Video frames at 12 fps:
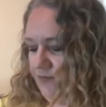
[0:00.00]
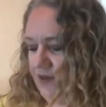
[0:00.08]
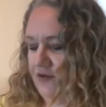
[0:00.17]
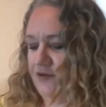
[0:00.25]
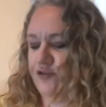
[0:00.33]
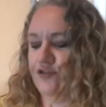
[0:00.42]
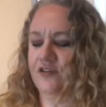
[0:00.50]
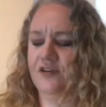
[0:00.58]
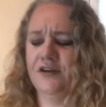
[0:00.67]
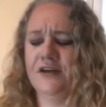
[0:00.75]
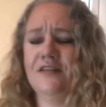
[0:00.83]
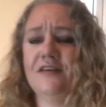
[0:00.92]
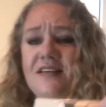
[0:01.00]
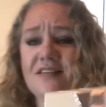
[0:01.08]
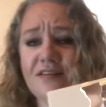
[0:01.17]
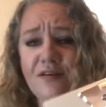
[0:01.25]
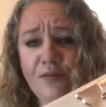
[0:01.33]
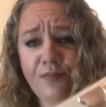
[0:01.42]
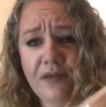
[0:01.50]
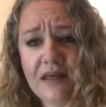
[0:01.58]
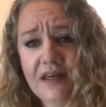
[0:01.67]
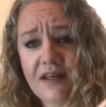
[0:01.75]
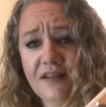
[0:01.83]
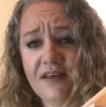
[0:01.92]
powders. Look at these little
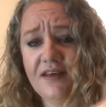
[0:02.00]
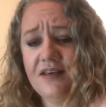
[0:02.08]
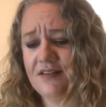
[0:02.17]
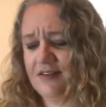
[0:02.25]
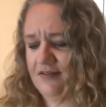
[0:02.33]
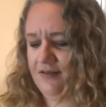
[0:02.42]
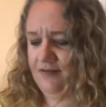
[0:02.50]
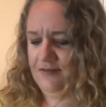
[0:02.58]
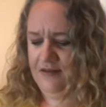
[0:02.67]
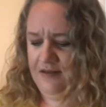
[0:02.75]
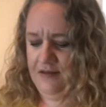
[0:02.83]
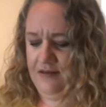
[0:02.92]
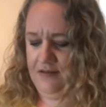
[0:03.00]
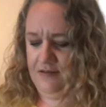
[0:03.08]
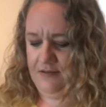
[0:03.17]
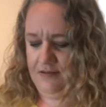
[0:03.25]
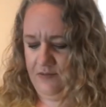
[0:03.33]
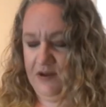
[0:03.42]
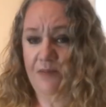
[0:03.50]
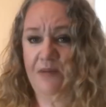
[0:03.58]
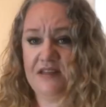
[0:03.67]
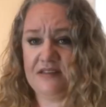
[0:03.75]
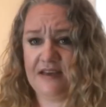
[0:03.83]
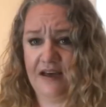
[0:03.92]
palettes. Went a
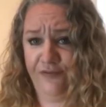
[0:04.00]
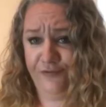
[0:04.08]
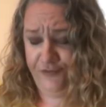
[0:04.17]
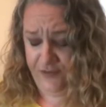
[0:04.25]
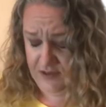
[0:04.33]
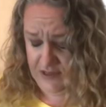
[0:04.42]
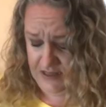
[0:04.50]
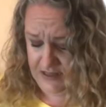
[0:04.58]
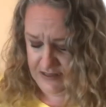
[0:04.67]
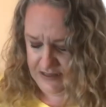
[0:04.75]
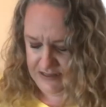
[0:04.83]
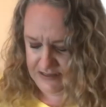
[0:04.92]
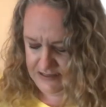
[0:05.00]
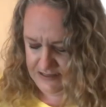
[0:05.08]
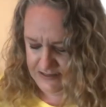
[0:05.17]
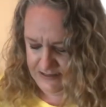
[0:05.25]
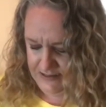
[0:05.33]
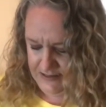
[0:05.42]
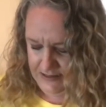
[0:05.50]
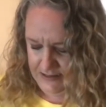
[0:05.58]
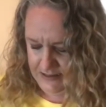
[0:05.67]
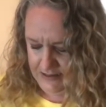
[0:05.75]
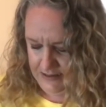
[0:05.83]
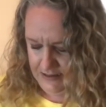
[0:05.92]
bit daft for these, I
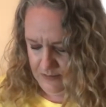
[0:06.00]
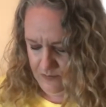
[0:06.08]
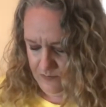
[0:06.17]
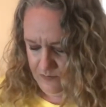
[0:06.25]
did.